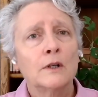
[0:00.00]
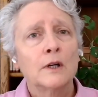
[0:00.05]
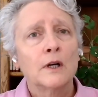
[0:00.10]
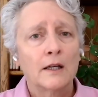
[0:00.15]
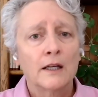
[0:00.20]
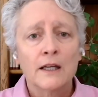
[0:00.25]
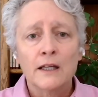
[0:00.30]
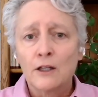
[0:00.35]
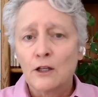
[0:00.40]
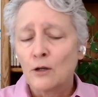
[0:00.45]

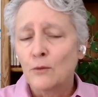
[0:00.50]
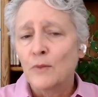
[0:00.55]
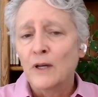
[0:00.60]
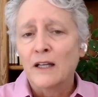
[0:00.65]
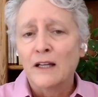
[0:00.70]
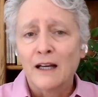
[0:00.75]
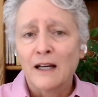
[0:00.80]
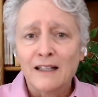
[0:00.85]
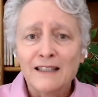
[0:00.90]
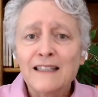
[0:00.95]

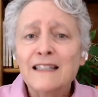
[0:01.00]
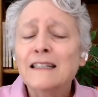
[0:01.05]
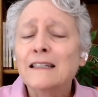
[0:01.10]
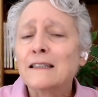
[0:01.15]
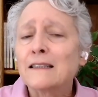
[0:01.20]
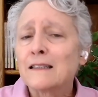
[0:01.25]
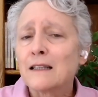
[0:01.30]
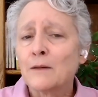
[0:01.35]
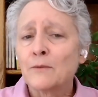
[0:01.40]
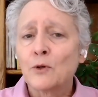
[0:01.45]
incubate
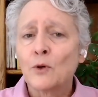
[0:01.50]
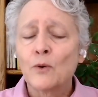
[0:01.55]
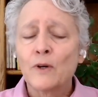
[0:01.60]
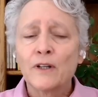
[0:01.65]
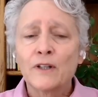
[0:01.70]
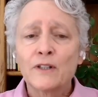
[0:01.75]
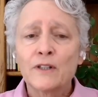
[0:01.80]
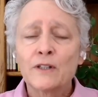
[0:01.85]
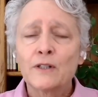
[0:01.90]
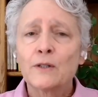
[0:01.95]
ideas. I'm
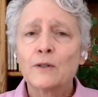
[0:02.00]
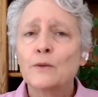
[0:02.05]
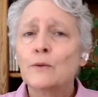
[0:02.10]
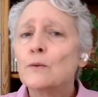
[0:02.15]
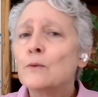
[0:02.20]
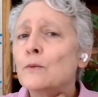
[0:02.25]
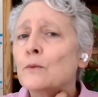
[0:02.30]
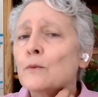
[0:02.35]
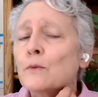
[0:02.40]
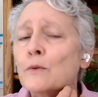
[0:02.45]
going
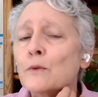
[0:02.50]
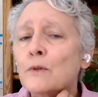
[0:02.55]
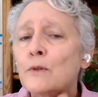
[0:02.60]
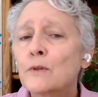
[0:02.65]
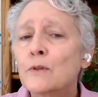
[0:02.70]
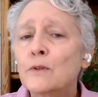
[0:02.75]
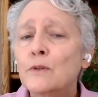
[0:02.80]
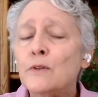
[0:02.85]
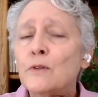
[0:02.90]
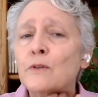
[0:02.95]
to
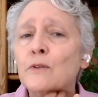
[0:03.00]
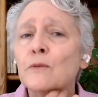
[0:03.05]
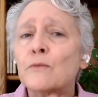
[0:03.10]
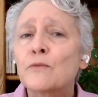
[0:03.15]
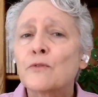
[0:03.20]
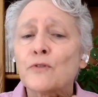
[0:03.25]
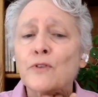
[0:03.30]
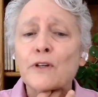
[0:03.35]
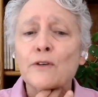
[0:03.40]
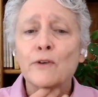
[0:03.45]
do some
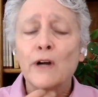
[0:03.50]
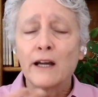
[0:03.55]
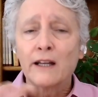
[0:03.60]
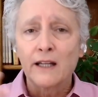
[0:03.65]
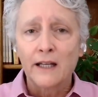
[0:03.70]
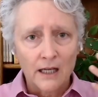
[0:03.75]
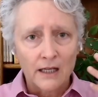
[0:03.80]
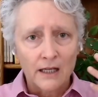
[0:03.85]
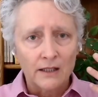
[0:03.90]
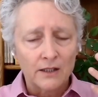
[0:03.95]
free
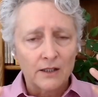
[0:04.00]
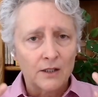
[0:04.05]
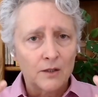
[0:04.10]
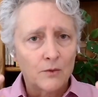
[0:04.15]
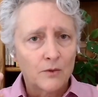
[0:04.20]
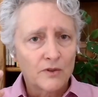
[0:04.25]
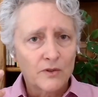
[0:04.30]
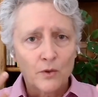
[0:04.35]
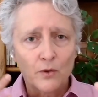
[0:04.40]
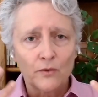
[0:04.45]
writing and do
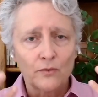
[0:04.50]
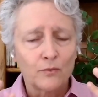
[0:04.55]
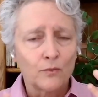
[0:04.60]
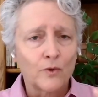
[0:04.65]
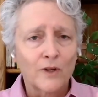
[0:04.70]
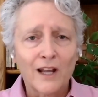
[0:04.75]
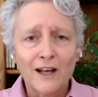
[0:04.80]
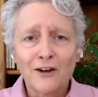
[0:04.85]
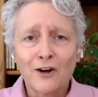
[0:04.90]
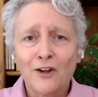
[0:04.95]
a sort of
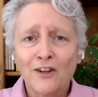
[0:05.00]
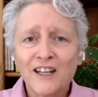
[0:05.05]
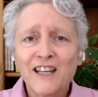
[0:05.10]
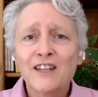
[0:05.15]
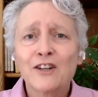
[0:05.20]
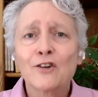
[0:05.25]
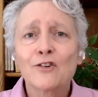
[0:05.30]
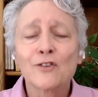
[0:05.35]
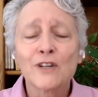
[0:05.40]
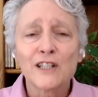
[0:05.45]
what I call
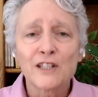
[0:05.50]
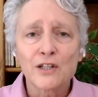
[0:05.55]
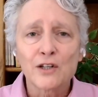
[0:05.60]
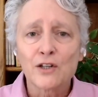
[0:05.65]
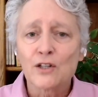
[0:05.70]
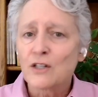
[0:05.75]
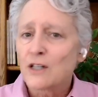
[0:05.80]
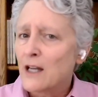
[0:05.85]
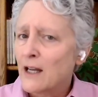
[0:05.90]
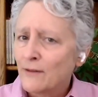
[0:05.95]
inner
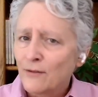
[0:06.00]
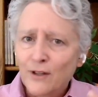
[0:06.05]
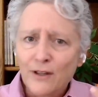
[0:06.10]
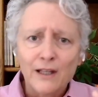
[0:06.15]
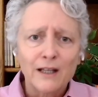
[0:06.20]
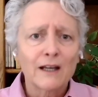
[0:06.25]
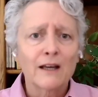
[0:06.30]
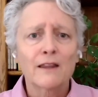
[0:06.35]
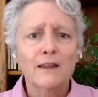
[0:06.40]
research, everything I